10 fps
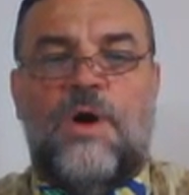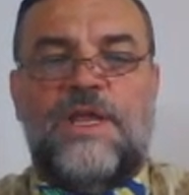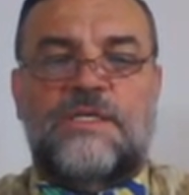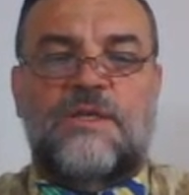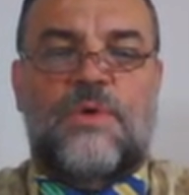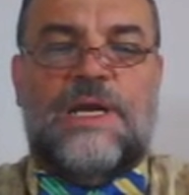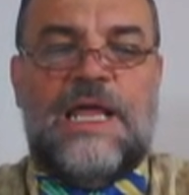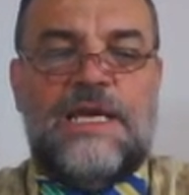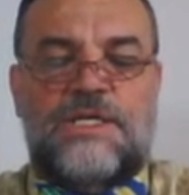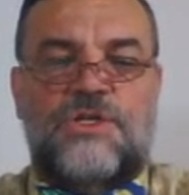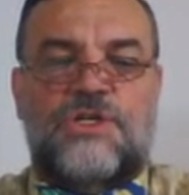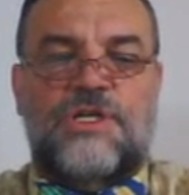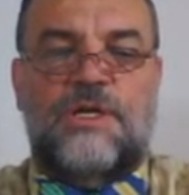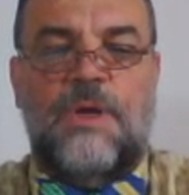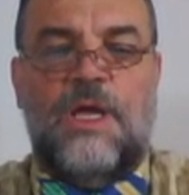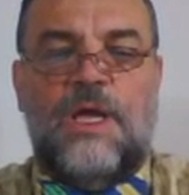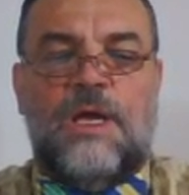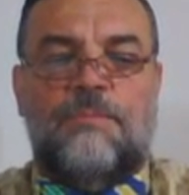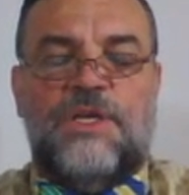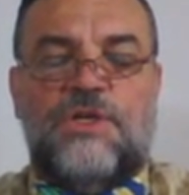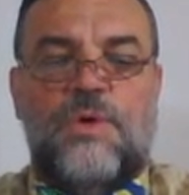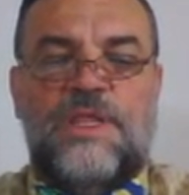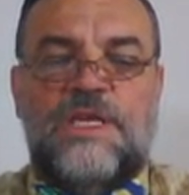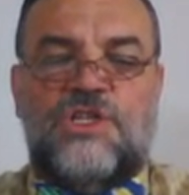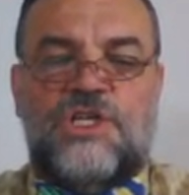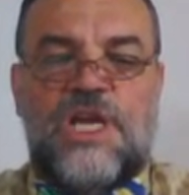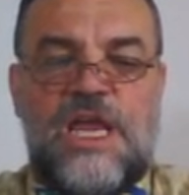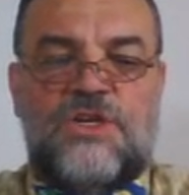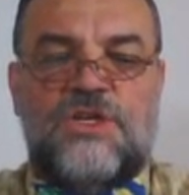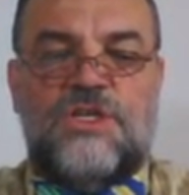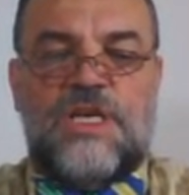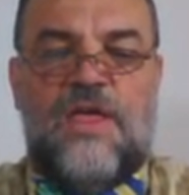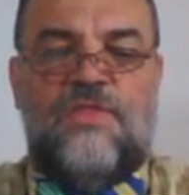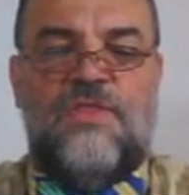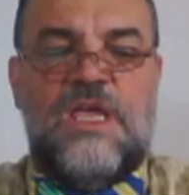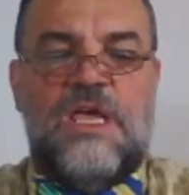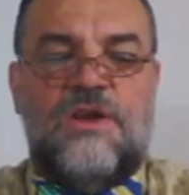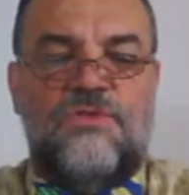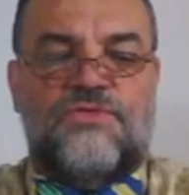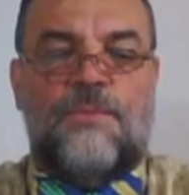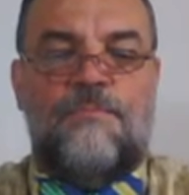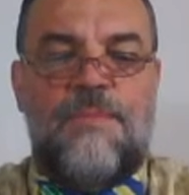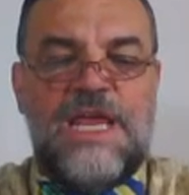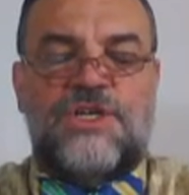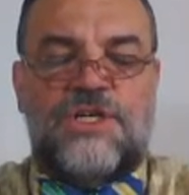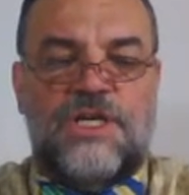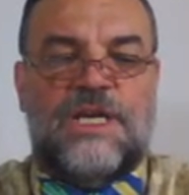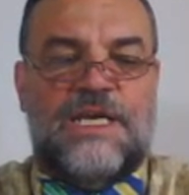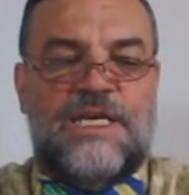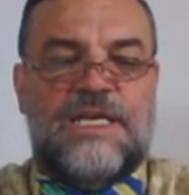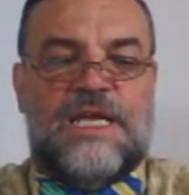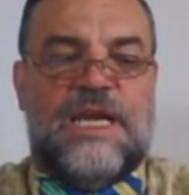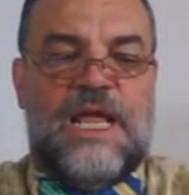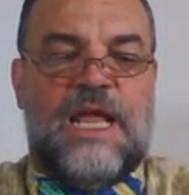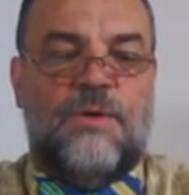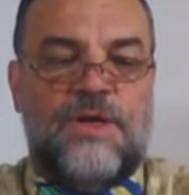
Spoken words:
What is the relationship between these changes and the information in DNA?